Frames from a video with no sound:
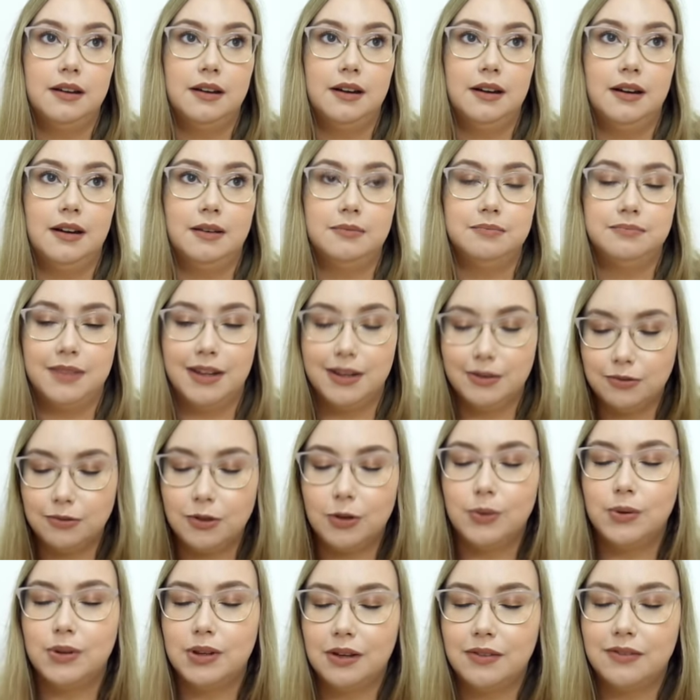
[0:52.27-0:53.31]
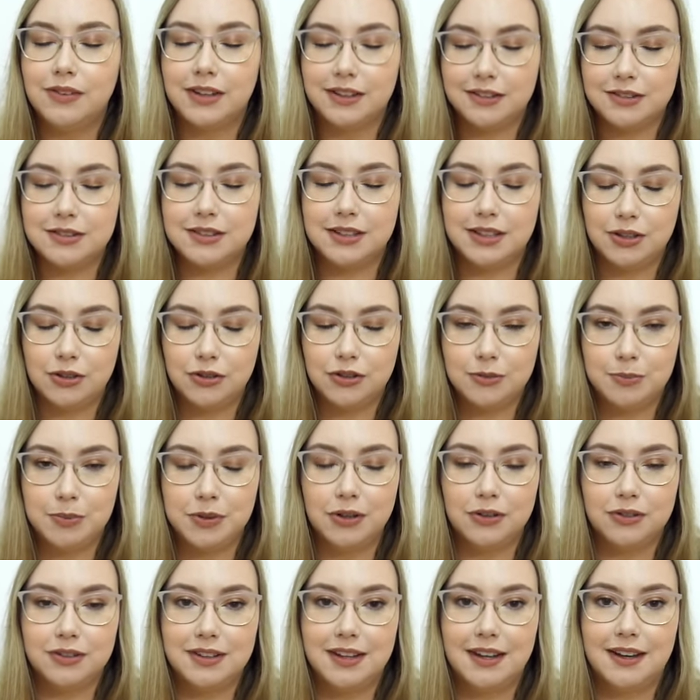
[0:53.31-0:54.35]
and will obviously use
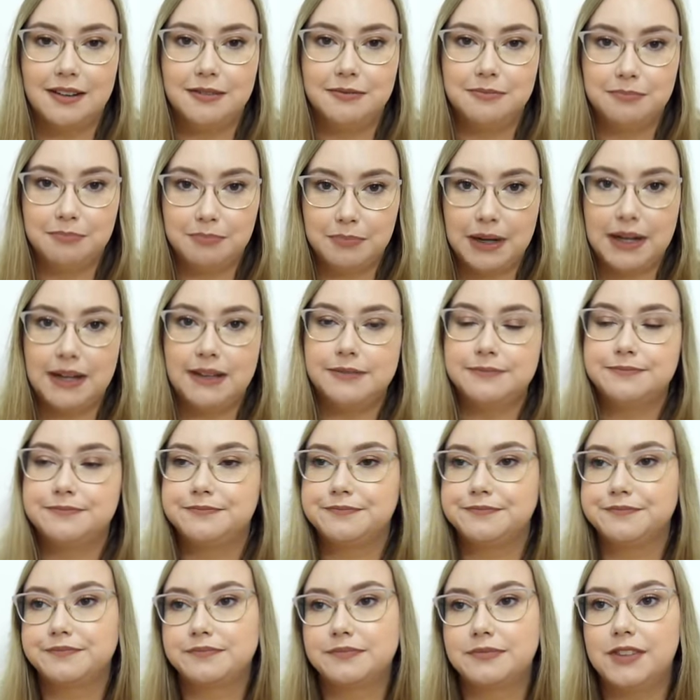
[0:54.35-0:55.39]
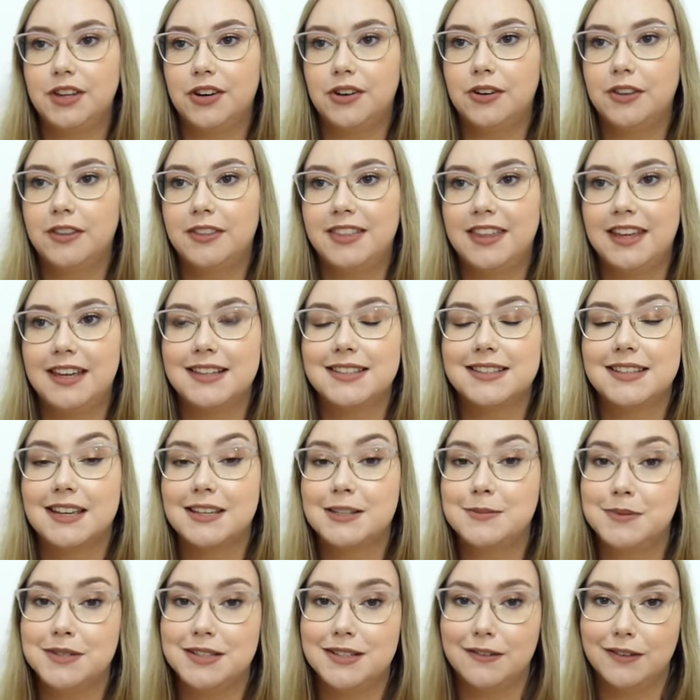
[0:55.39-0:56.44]
beyond that, but there are things I
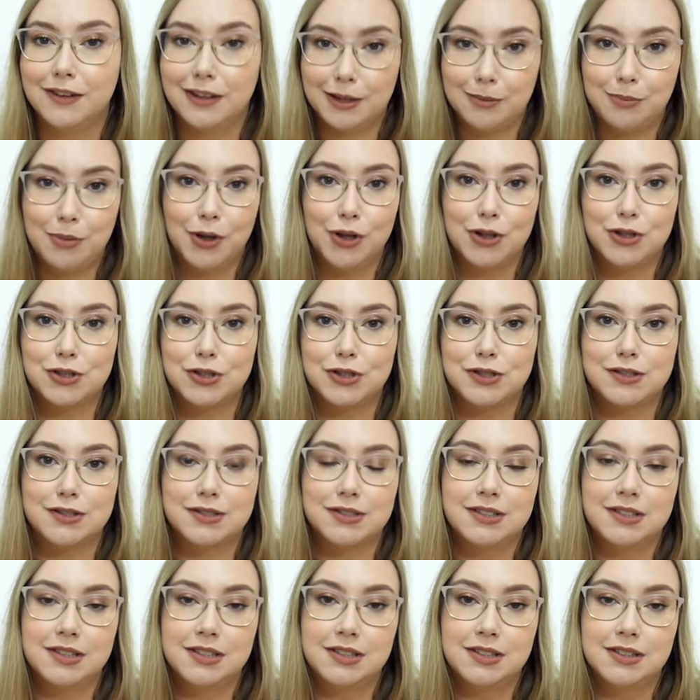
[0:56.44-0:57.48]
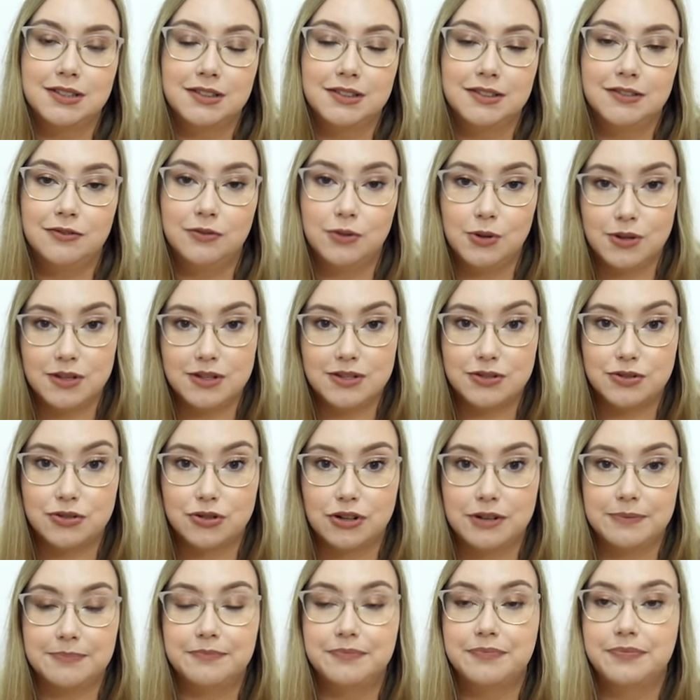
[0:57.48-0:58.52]
specifically purchased for this
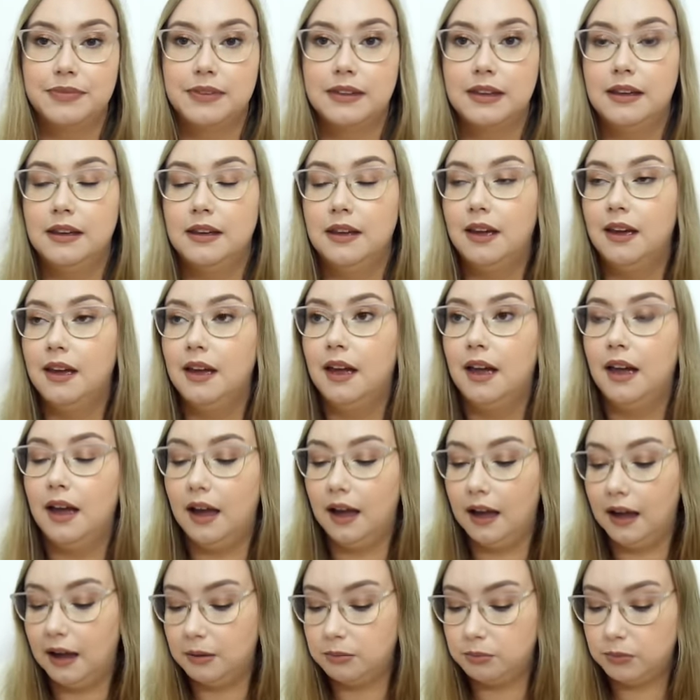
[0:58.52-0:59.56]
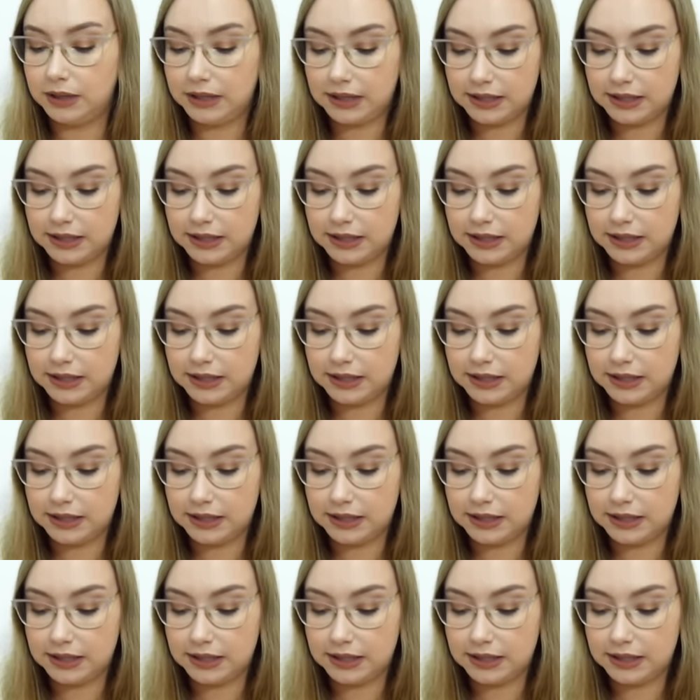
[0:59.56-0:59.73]
trip. We're going